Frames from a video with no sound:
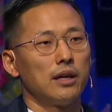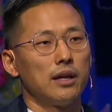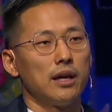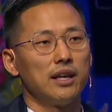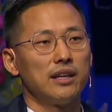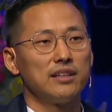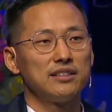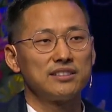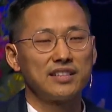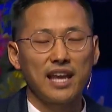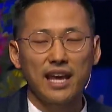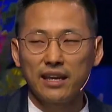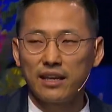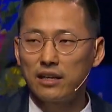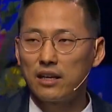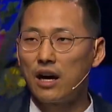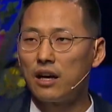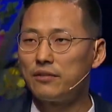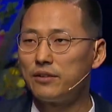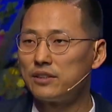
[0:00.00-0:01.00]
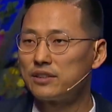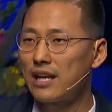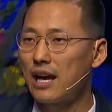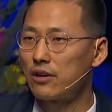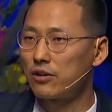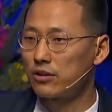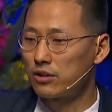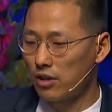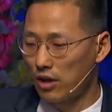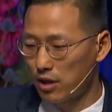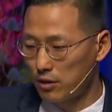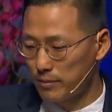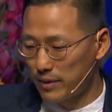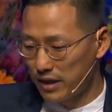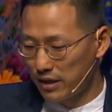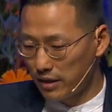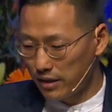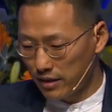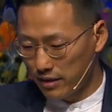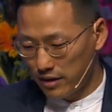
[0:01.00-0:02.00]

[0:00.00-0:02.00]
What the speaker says: and he's taking off his outer garment.